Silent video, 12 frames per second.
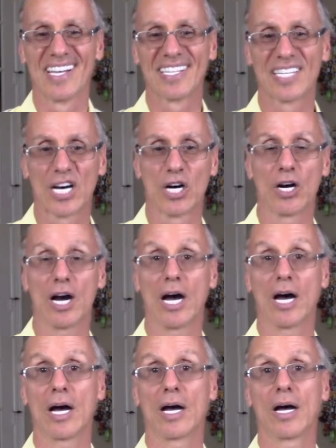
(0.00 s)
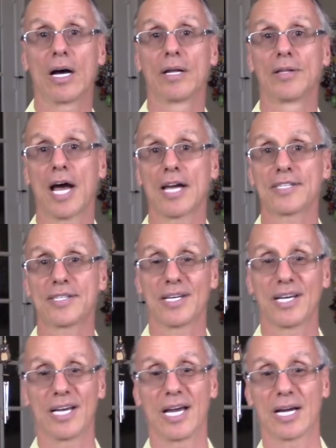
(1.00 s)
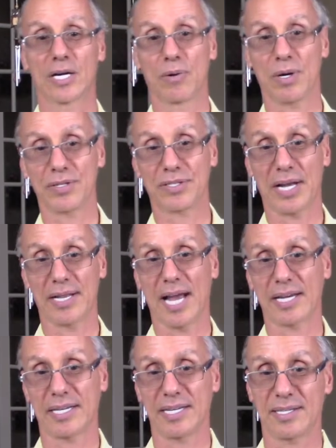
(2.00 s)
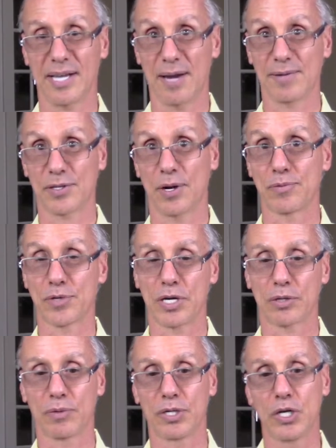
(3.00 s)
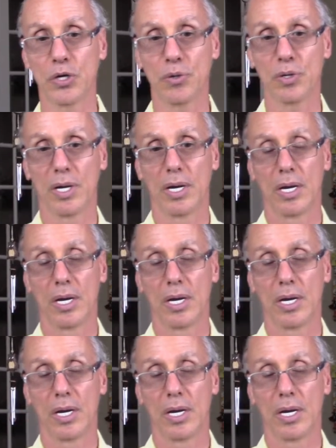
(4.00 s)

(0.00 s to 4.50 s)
So a nice quote, I like it, so I'm sharing with you.